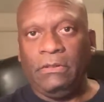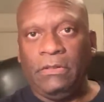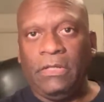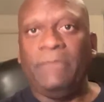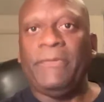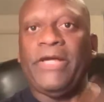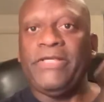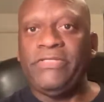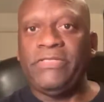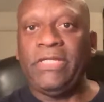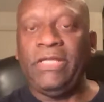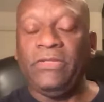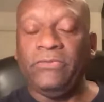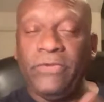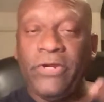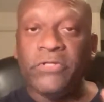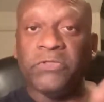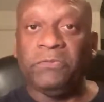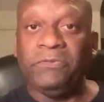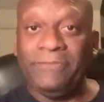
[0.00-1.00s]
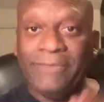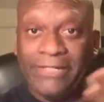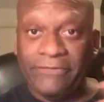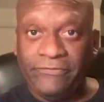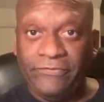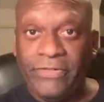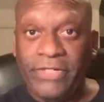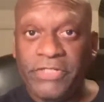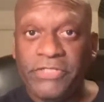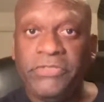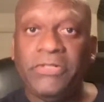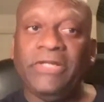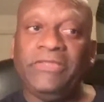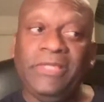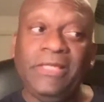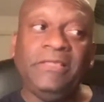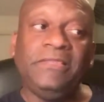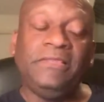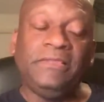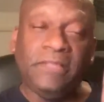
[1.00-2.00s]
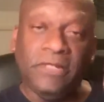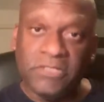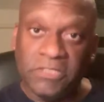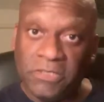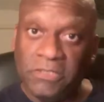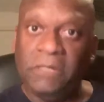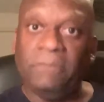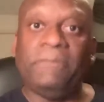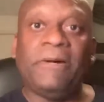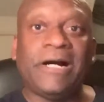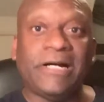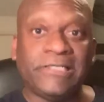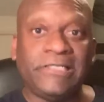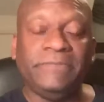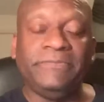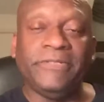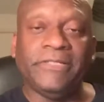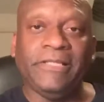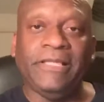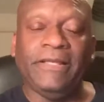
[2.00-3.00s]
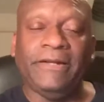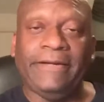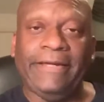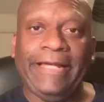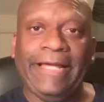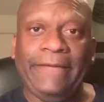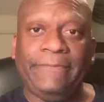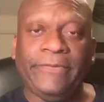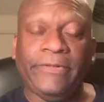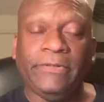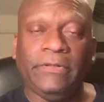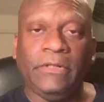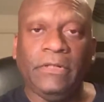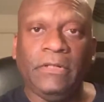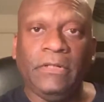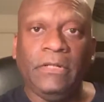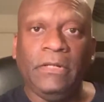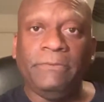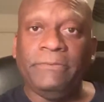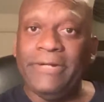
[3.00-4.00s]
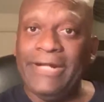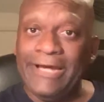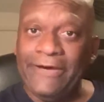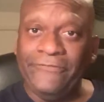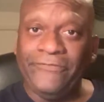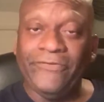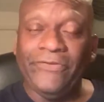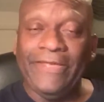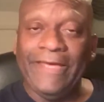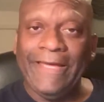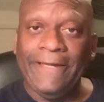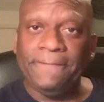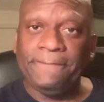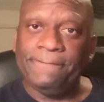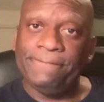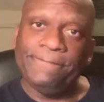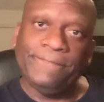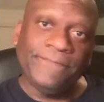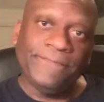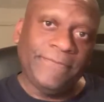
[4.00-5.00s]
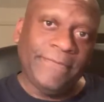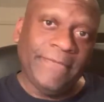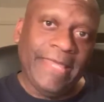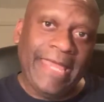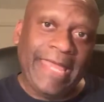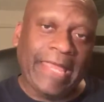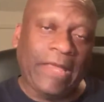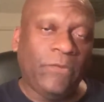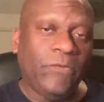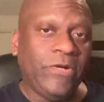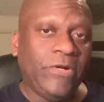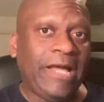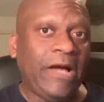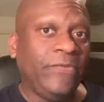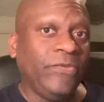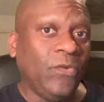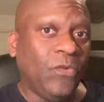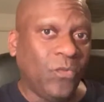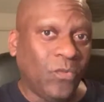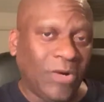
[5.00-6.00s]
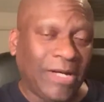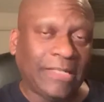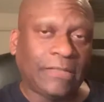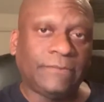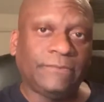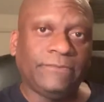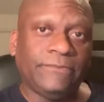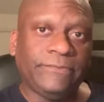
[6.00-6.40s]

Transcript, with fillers: Am I saying the Raiders will be back for next year? I think there's a good possibility that'll happen. But after that, hey, we're down to one.